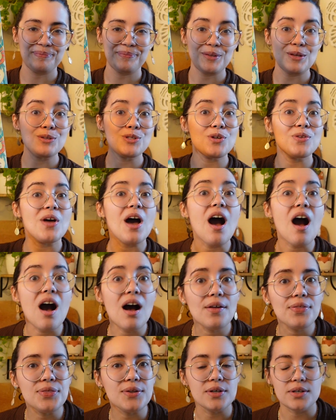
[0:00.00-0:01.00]
Those are the
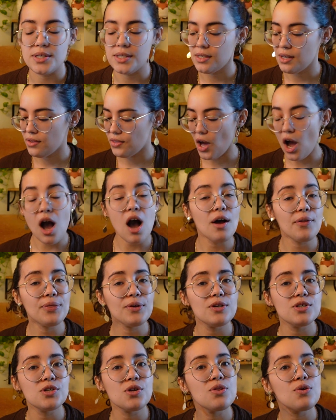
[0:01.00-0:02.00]
authors. The
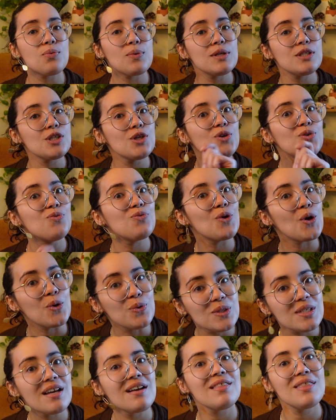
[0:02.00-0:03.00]
authors are the ones who
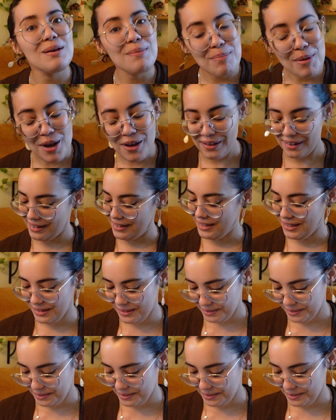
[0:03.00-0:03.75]
wrote the book.